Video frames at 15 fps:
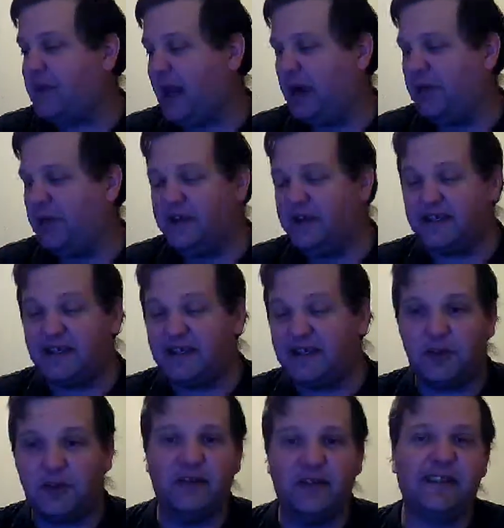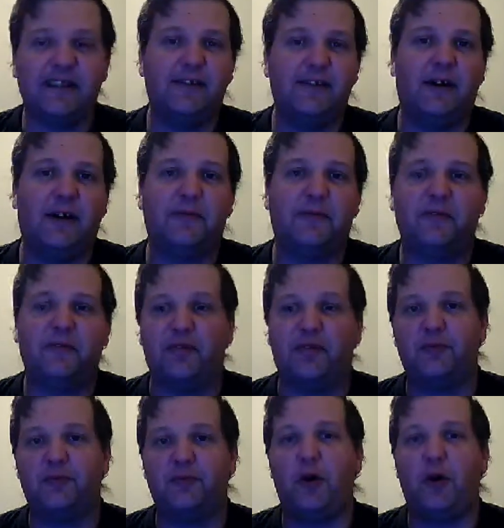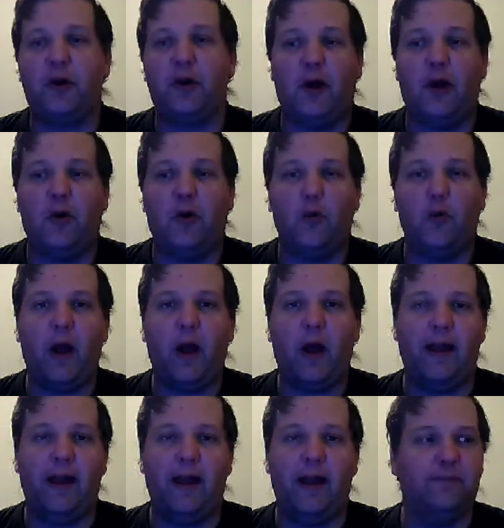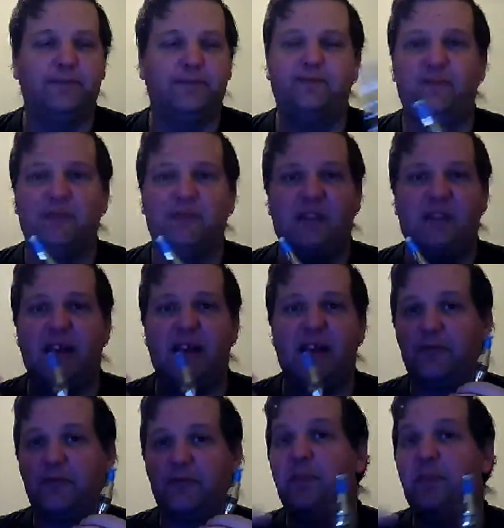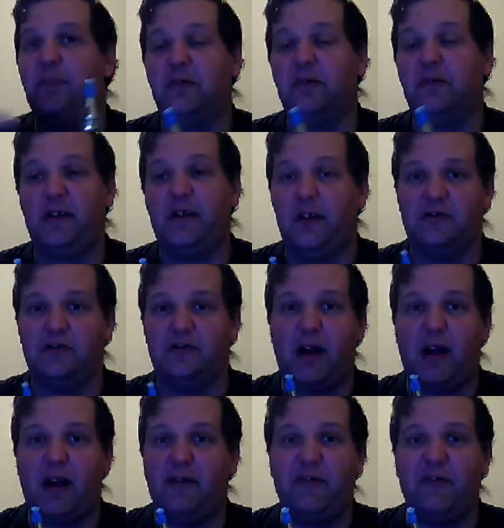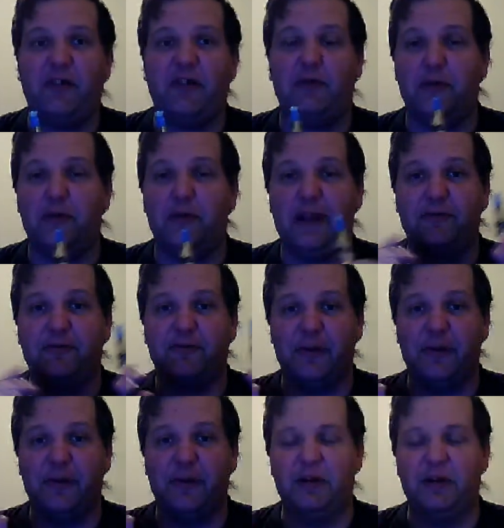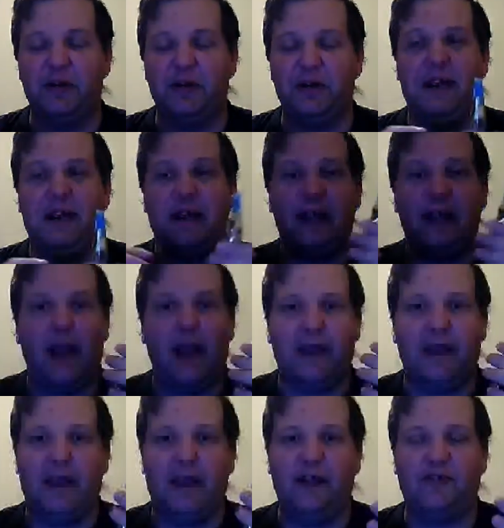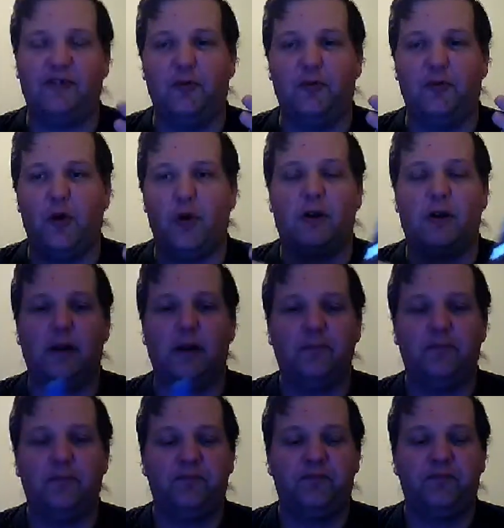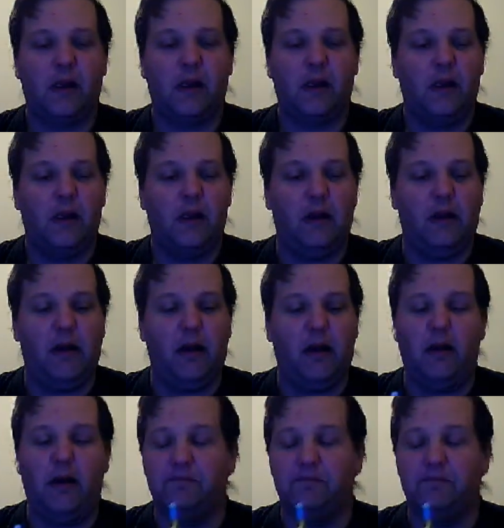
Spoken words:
was close enough to throw it away than to rebuild, trying to figure a way to rebuild it and get it to work. I